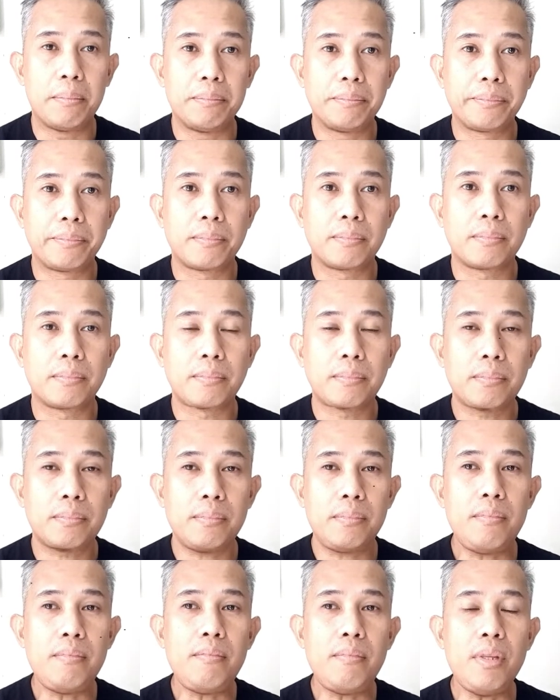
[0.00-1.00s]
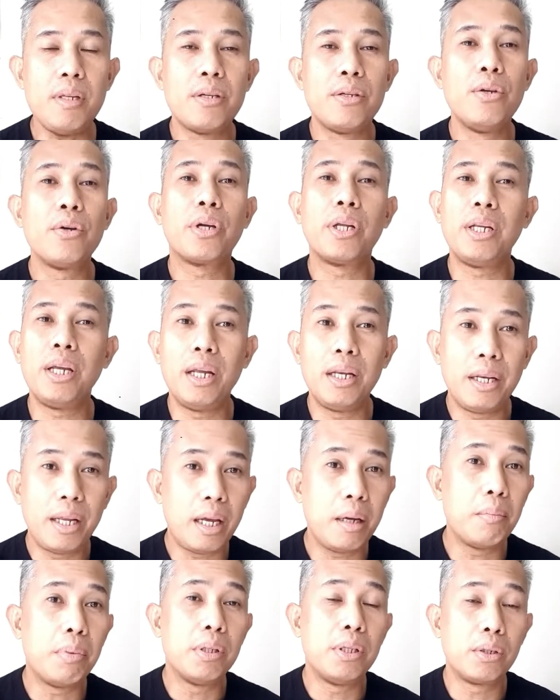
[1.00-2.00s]
app, you can
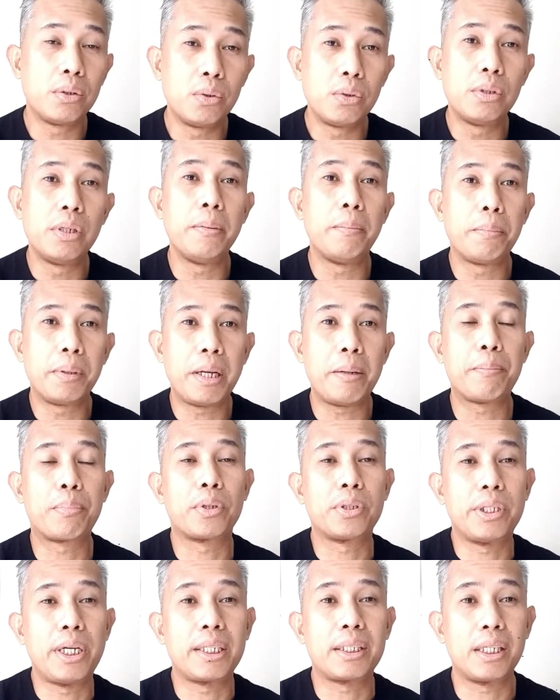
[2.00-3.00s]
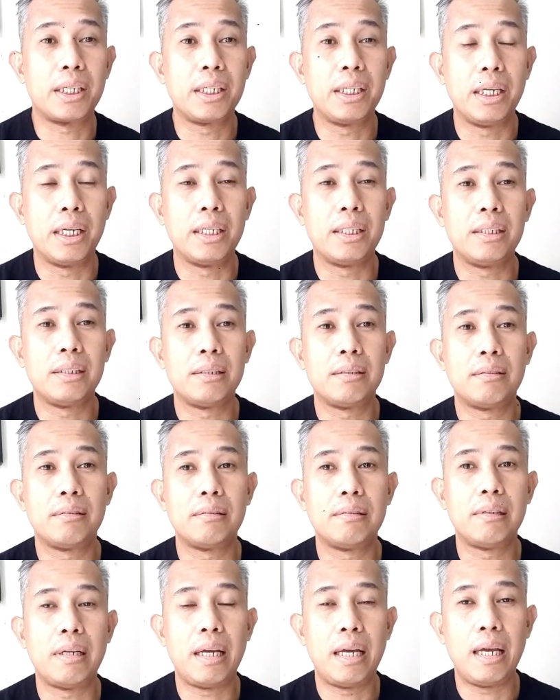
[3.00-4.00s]
enable the Google Play Protect again,
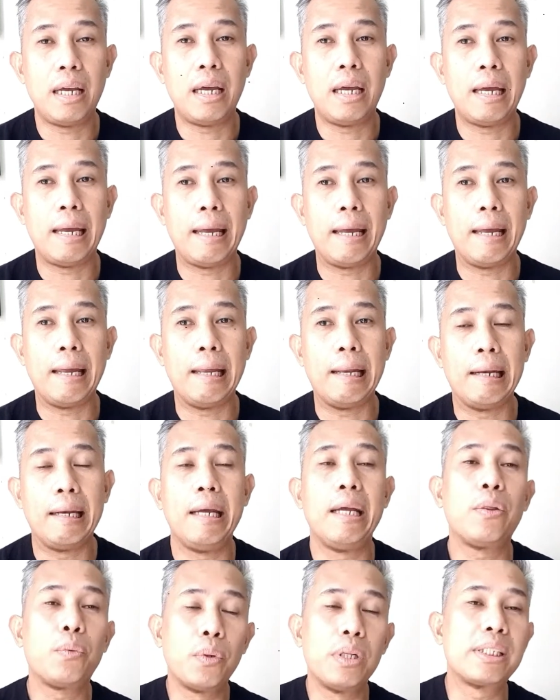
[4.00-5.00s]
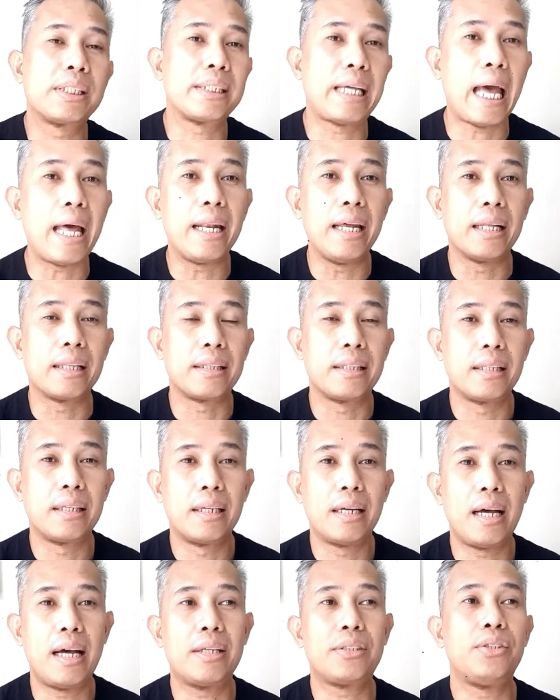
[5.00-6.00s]
and it will scan it.
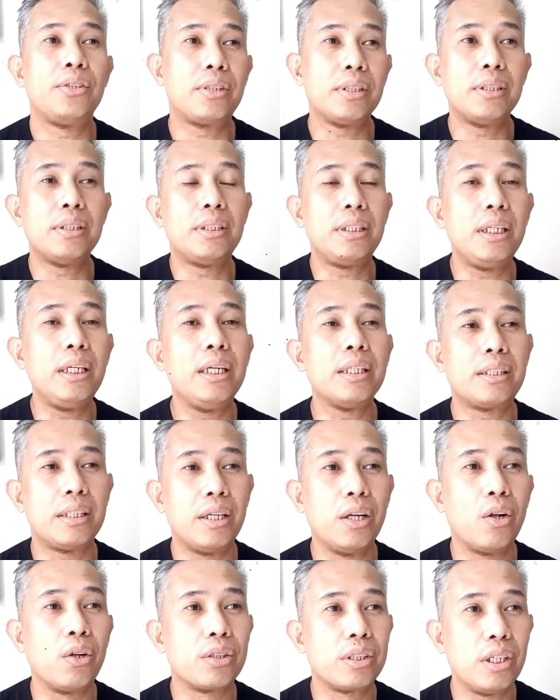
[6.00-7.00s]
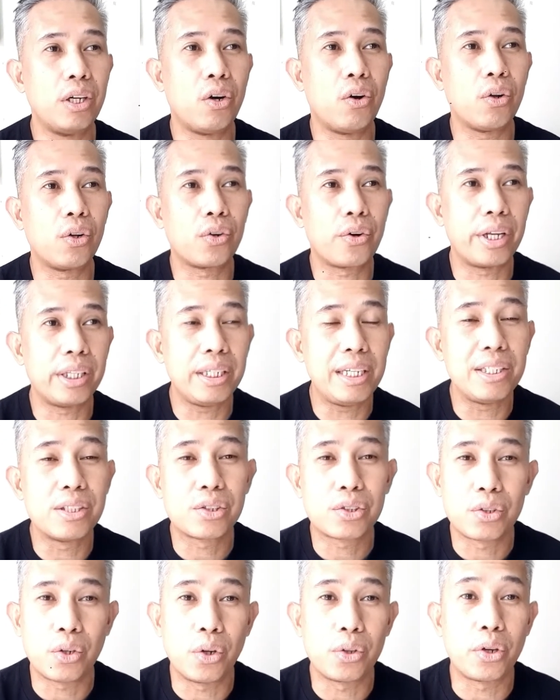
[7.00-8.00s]
As you can see, it's already
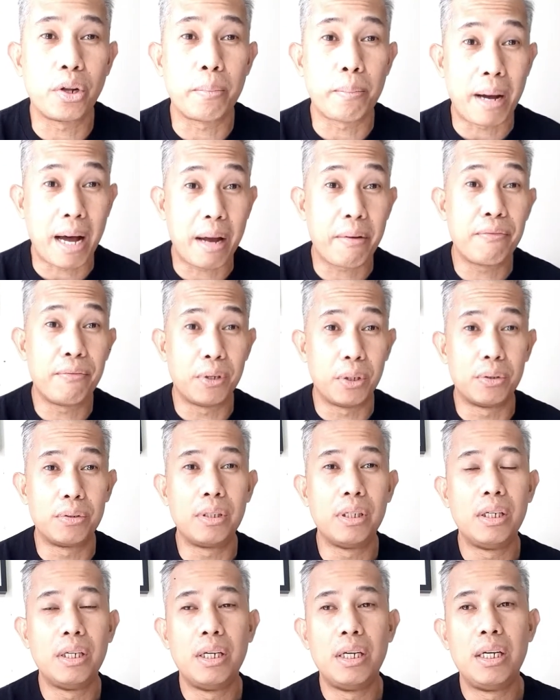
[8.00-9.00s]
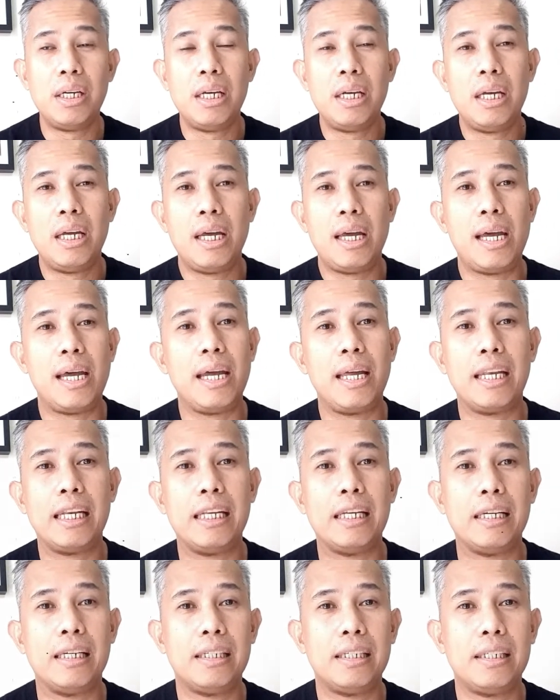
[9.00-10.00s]
installed on my phone,
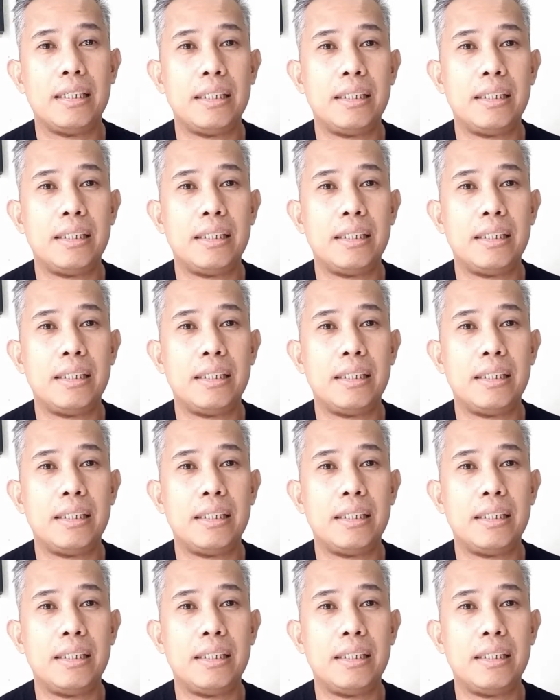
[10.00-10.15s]
and